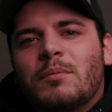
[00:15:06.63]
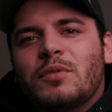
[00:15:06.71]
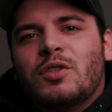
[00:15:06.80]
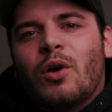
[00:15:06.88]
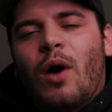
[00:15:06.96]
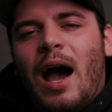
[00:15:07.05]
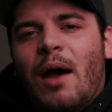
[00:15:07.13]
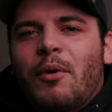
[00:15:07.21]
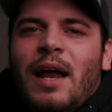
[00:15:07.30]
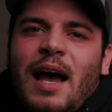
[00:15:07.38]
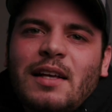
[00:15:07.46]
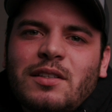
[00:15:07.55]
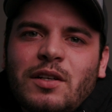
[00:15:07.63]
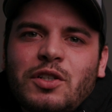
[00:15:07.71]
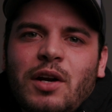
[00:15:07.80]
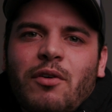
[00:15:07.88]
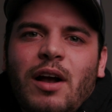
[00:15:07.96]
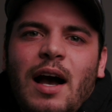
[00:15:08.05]
So I would ask a
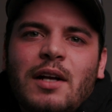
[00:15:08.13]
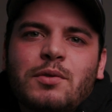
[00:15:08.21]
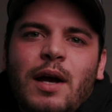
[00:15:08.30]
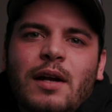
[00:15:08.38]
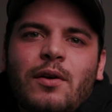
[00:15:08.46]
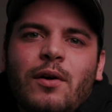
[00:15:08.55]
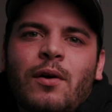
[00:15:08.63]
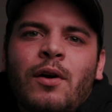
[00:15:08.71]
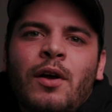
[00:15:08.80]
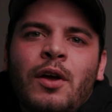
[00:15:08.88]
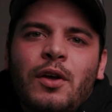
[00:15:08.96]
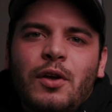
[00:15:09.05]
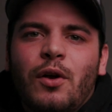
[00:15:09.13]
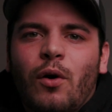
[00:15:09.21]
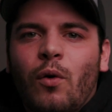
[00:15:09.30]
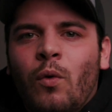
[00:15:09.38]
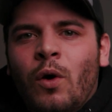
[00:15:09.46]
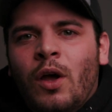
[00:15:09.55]
general contractor, you
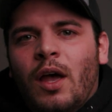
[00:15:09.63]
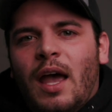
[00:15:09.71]
know,